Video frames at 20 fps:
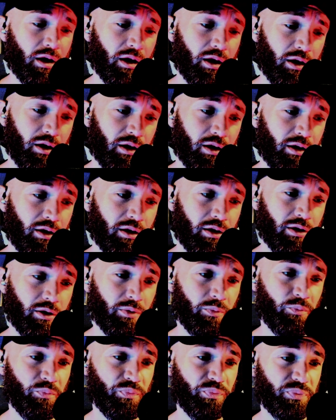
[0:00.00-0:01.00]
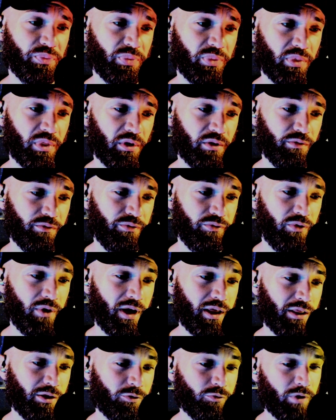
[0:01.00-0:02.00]

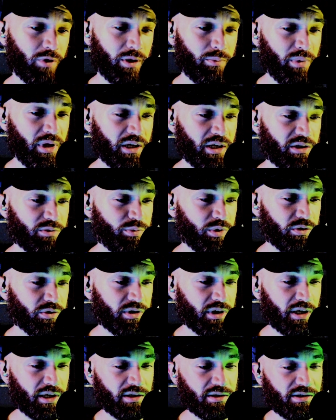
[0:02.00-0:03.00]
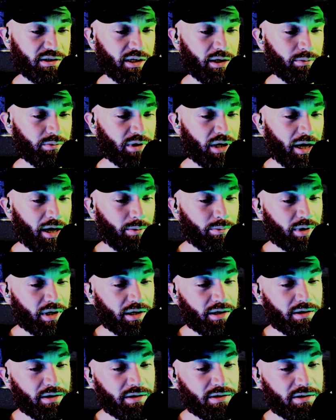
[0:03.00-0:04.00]
Follow Ren Makes Music and Sam
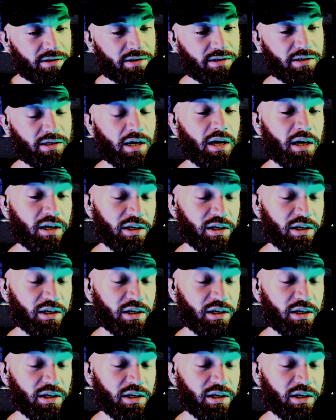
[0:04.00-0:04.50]
Tompkins